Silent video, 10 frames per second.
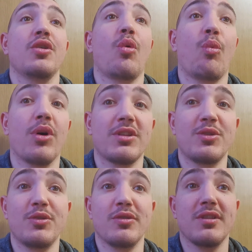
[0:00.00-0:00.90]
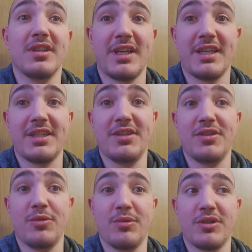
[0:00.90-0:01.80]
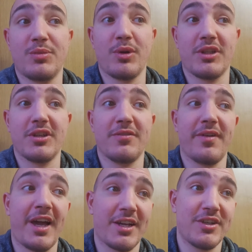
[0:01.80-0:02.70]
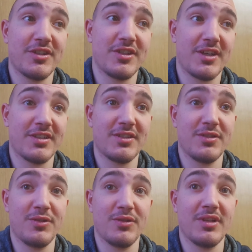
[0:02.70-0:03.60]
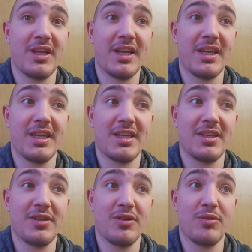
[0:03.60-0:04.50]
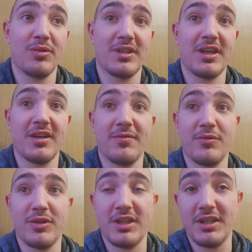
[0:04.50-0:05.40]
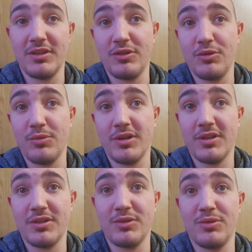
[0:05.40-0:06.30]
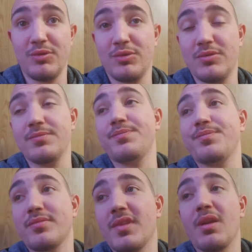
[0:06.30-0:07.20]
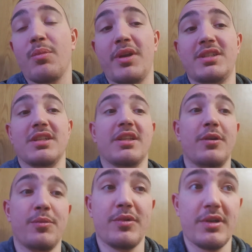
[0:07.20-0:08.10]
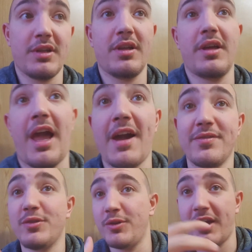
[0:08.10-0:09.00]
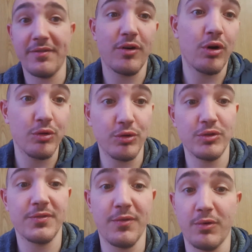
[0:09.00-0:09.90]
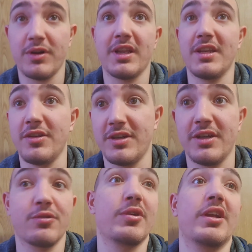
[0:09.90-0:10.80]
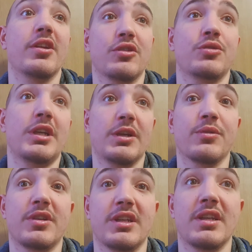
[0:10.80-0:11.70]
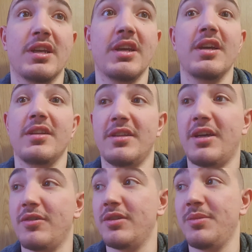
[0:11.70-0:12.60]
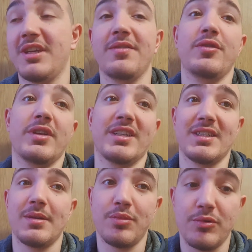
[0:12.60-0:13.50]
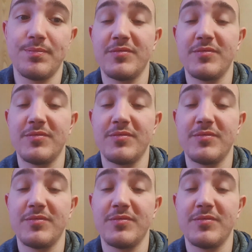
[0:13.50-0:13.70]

What do you like? What kind of exercises do you like? What kind of routine do you want to do? Basically, after you have all those four, then you can create a training routine. Now let me give you an example.